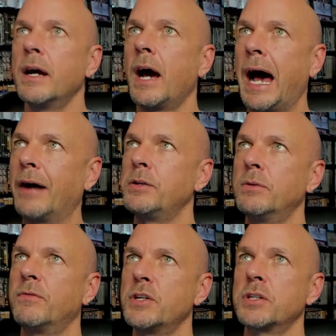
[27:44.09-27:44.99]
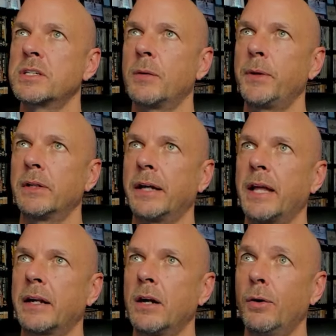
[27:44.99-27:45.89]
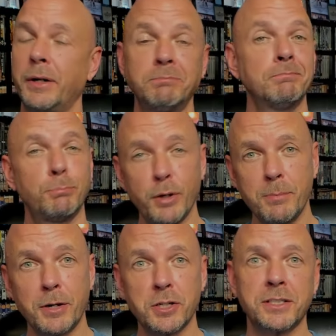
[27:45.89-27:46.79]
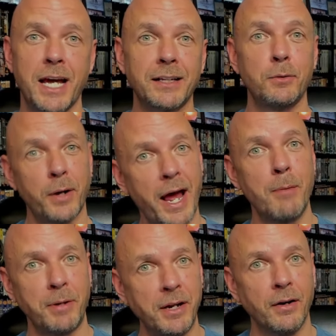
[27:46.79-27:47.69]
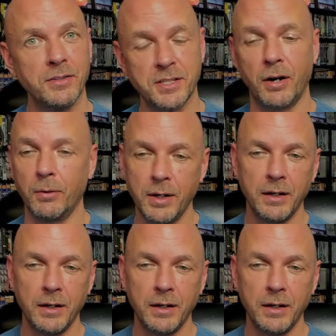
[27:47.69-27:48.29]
How do you envision something like that going? Pretty much exactly what happened here. So